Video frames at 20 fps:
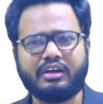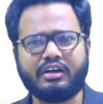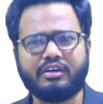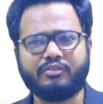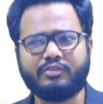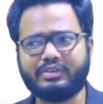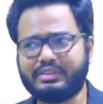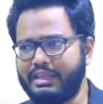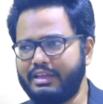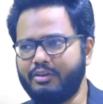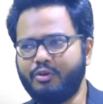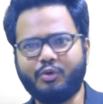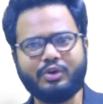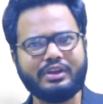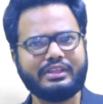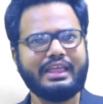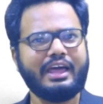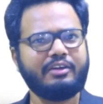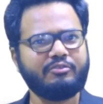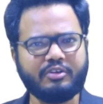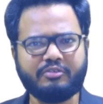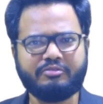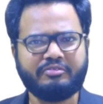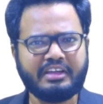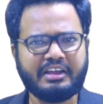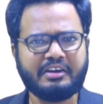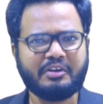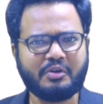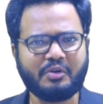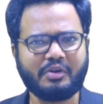We think only then we
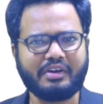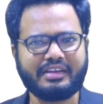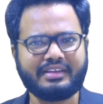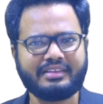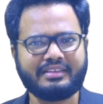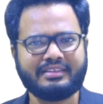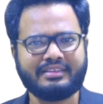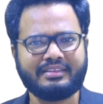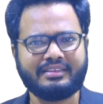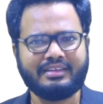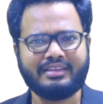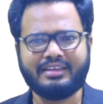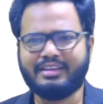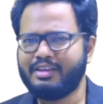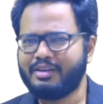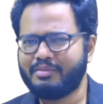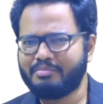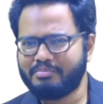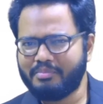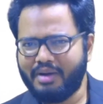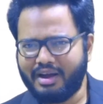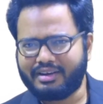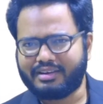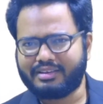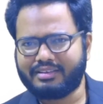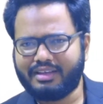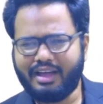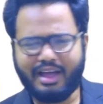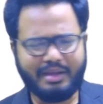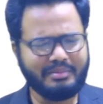feel good.
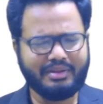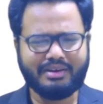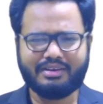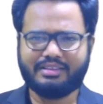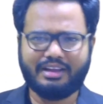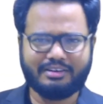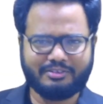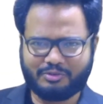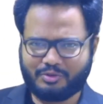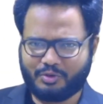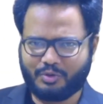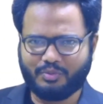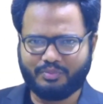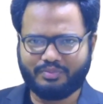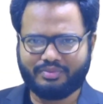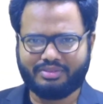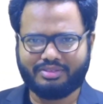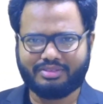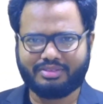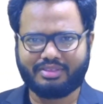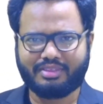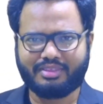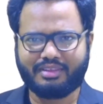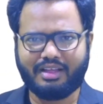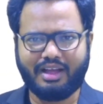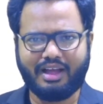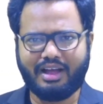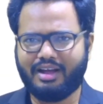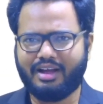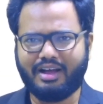But I mean, that's true.
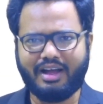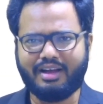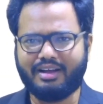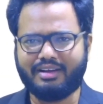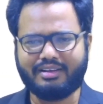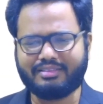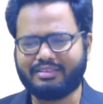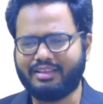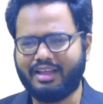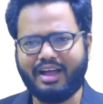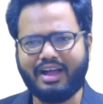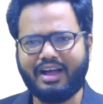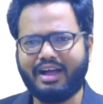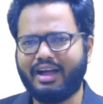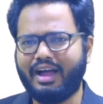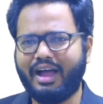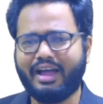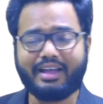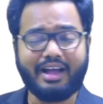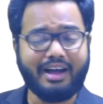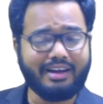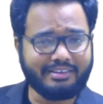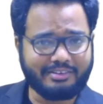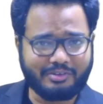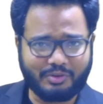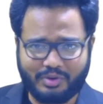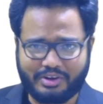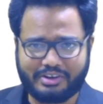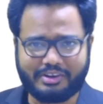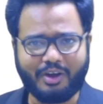I can't
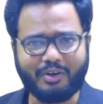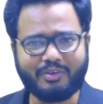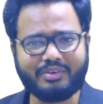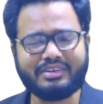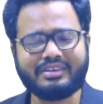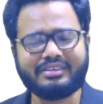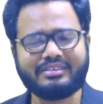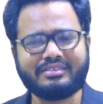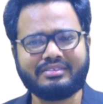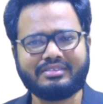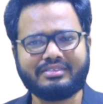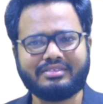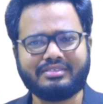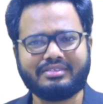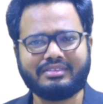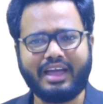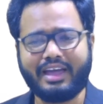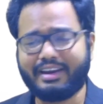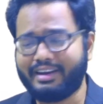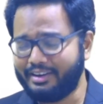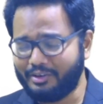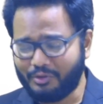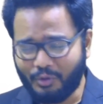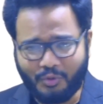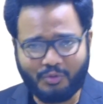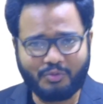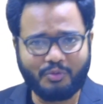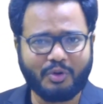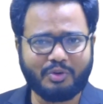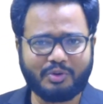rule it out and I
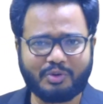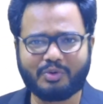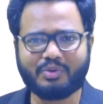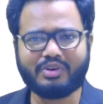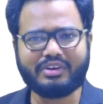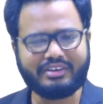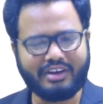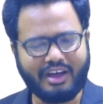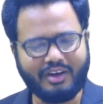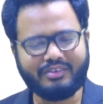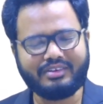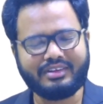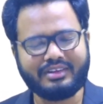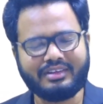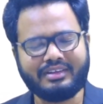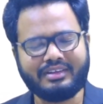don't want to rule it out.